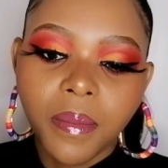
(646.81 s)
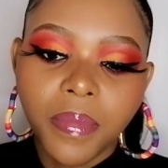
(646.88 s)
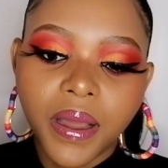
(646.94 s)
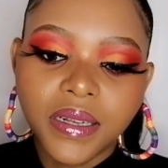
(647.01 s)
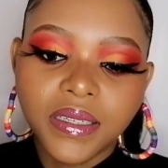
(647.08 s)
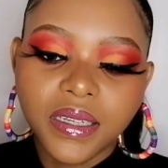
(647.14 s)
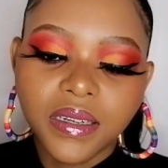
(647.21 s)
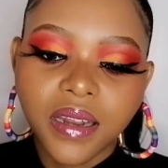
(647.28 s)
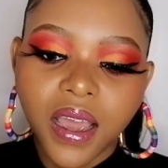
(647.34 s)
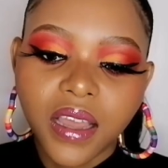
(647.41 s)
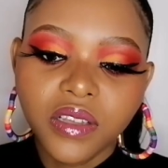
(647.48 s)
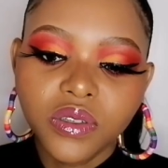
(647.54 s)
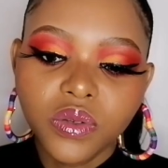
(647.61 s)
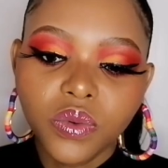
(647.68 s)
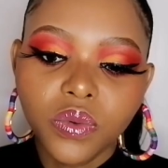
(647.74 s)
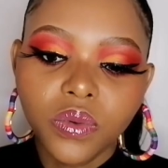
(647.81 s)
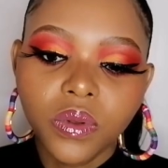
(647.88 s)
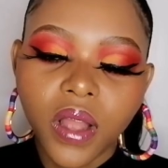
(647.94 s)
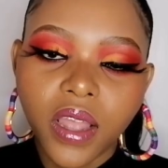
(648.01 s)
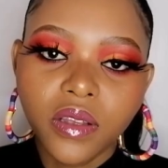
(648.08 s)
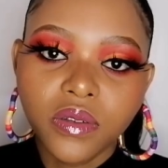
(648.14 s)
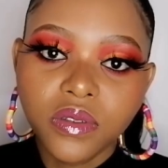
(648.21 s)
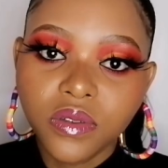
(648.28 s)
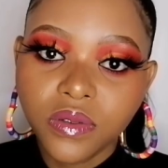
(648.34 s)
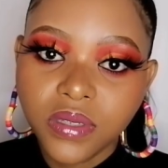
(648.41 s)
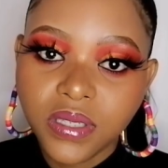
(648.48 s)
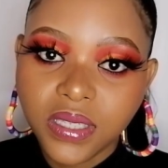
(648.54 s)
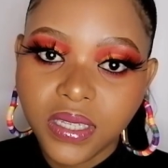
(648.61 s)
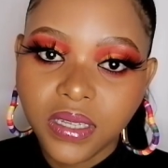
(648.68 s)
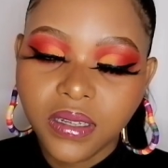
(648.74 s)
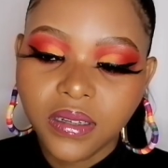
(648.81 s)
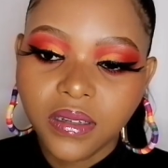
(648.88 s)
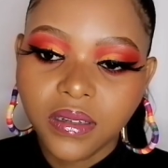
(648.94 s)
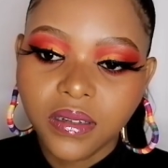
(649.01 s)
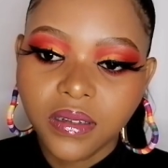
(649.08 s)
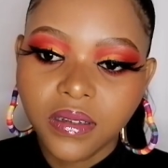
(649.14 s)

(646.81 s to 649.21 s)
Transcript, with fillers: But in high school, I used to sing.